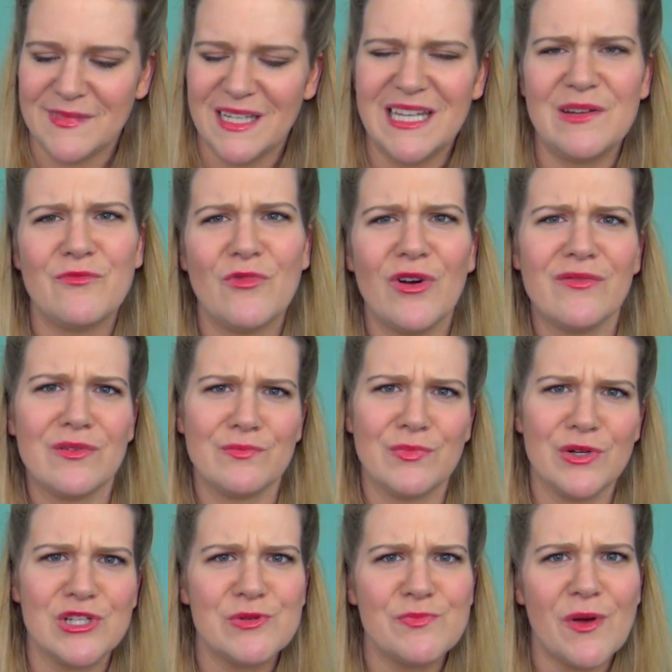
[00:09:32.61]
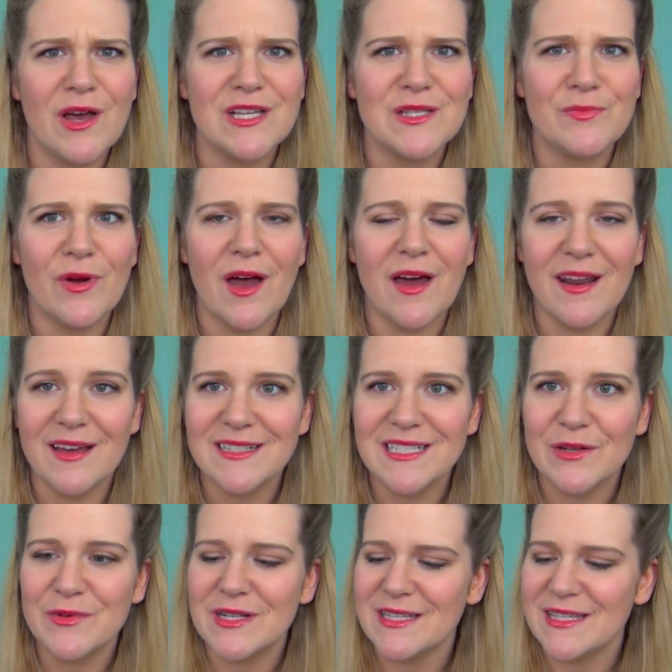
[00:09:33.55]
kind of more of a Birchbox
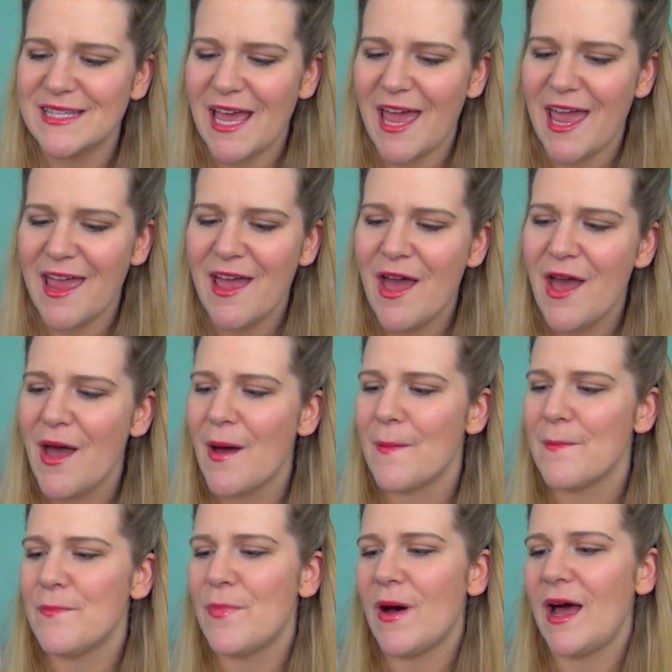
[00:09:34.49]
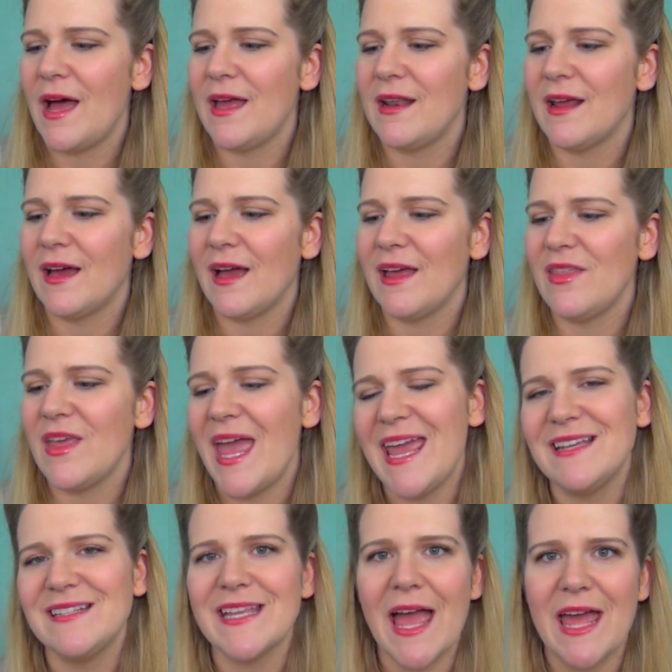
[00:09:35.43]
product, I want to say. But
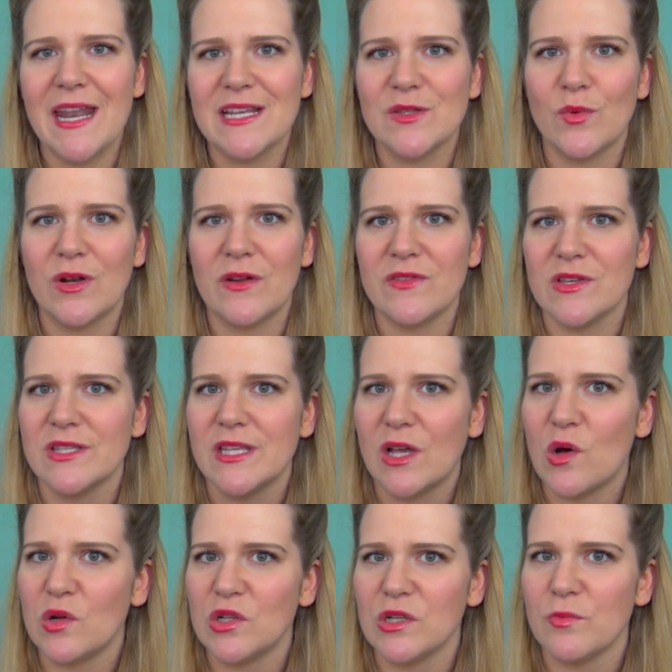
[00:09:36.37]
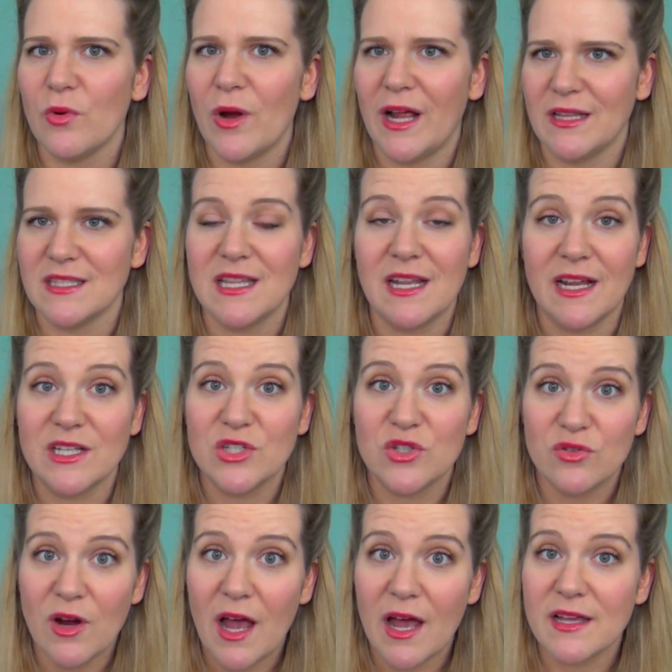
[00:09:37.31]
Hang 10 is one of those like older brands that I
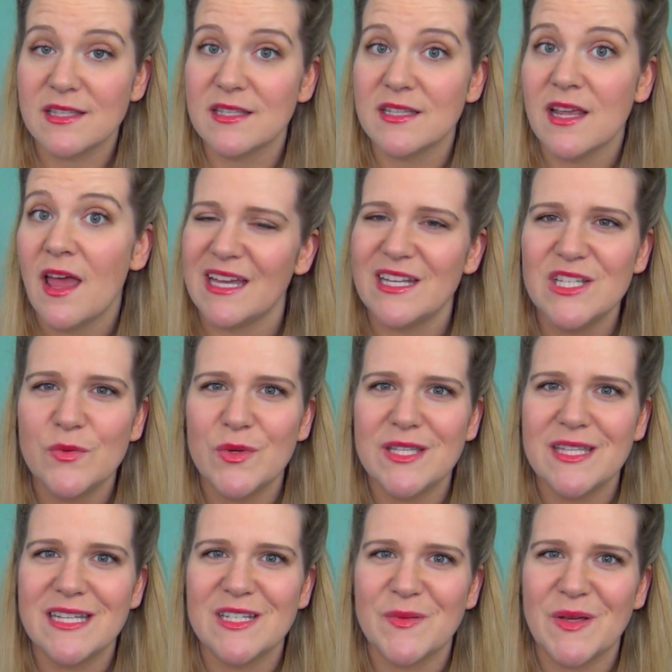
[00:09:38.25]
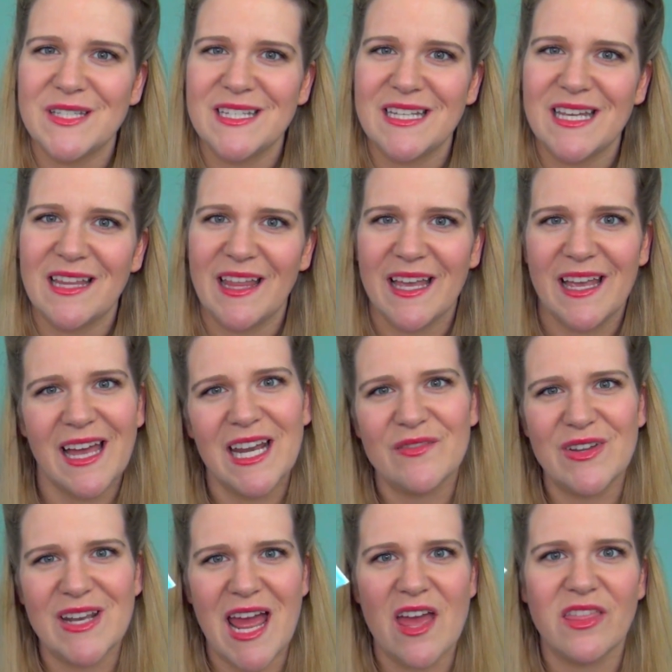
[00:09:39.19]
trust. I just wasn't expecting to get like
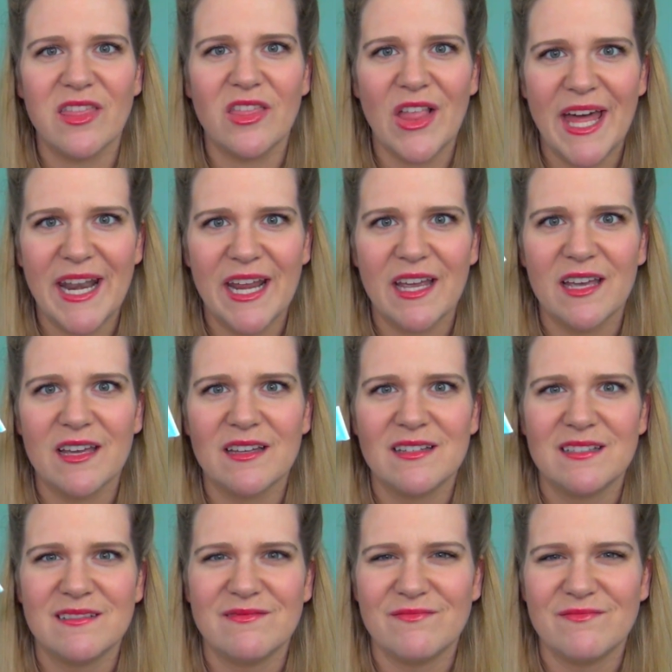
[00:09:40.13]
kind of an athletic